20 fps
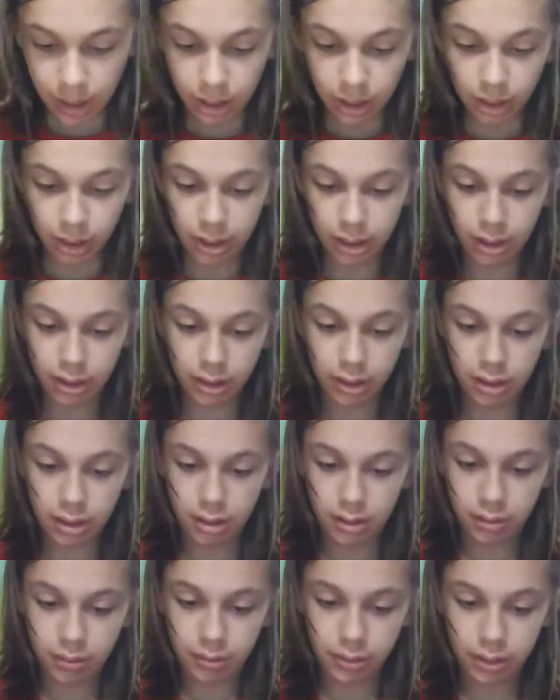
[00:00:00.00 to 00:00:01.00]
like,
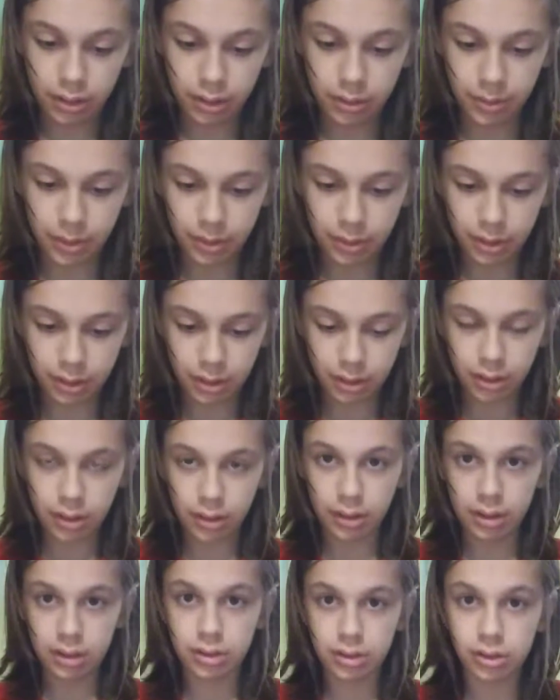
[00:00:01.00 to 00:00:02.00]
oh, hold on, give me a second.
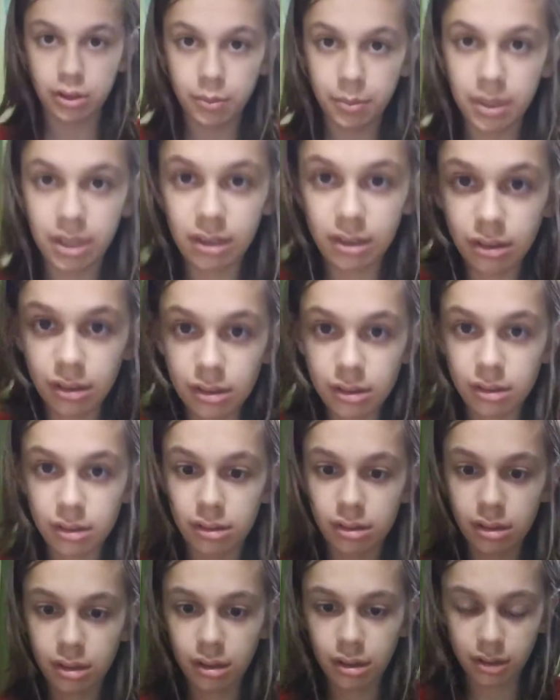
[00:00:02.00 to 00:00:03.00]
These two
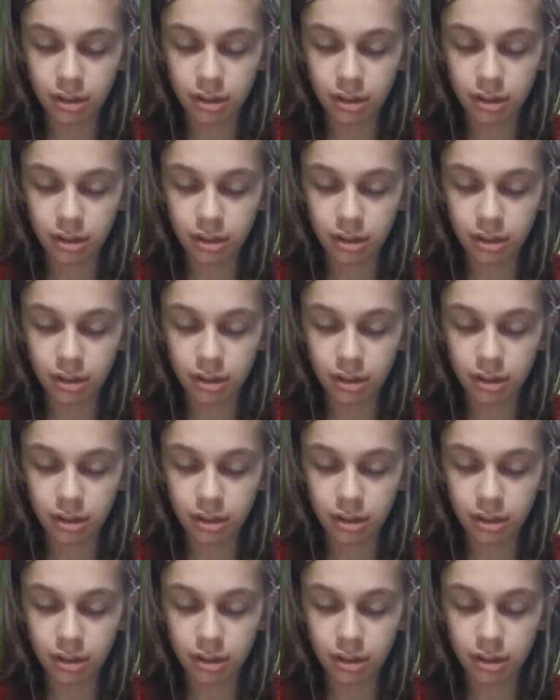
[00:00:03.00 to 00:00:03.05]
pieces